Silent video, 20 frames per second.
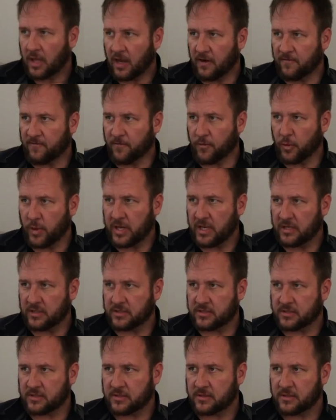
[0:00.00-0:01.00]
and
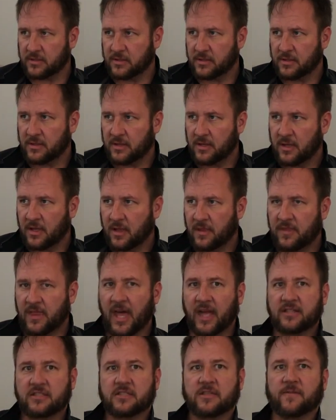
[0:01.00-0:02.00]
freeze.
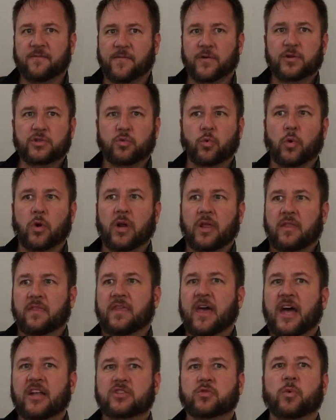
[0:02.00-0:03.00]
That's the first warning.
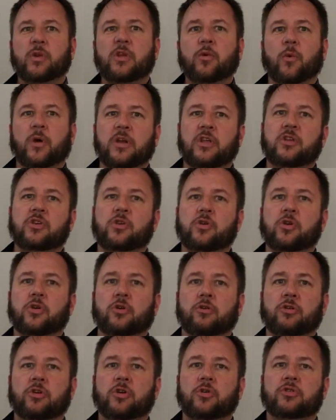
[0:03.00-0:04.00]
That's when you want to do
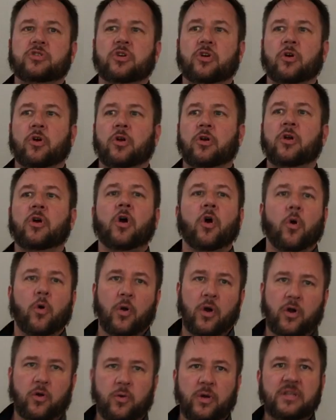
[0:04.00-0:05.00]
your U turn
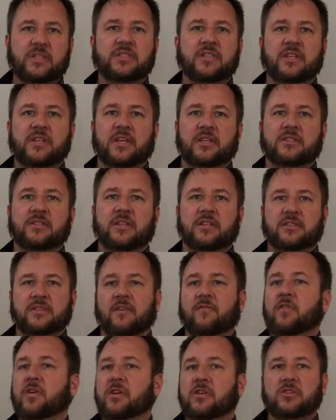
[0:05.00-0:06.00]
or increase the distance.
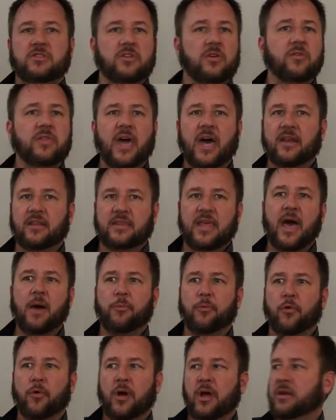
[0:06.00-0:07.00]
If you can do that at
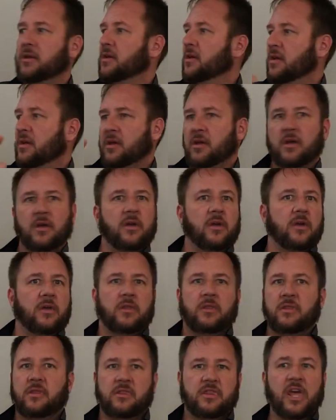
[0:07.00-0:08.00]
that point,
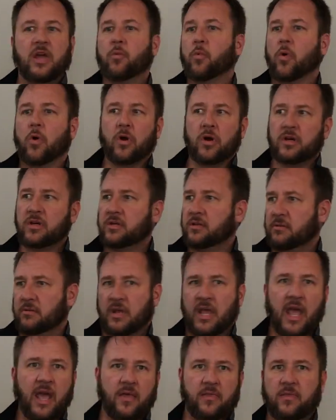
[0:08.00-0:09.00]
they warned,
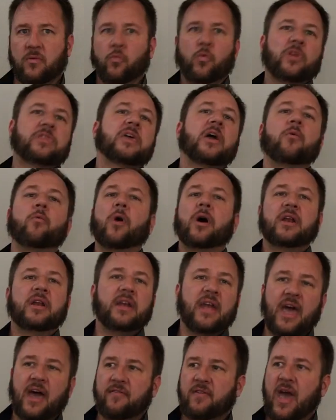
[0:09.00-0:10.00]
and what they
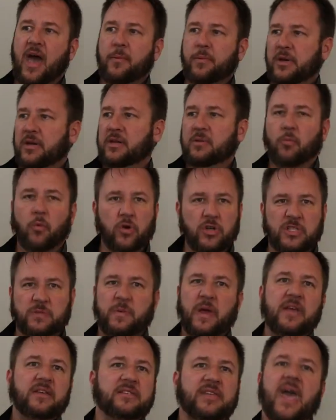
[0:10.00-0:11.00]
wanted to have happen in more
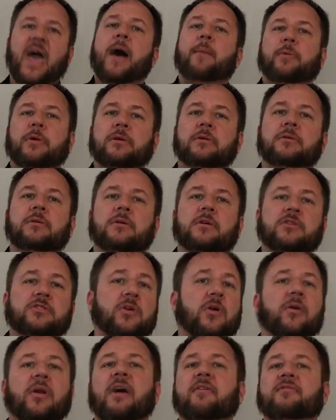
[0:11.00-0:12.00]
space happened.
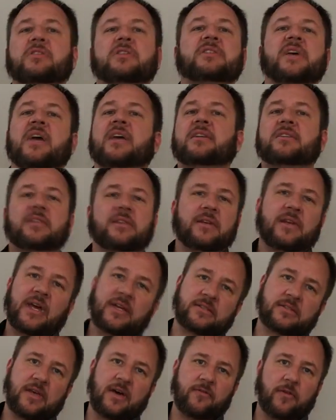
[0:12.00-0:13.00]
So they don't have to take it to the
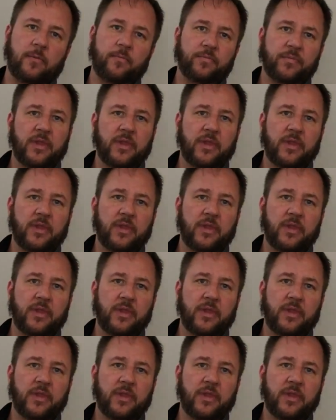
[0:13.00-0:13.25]
next level.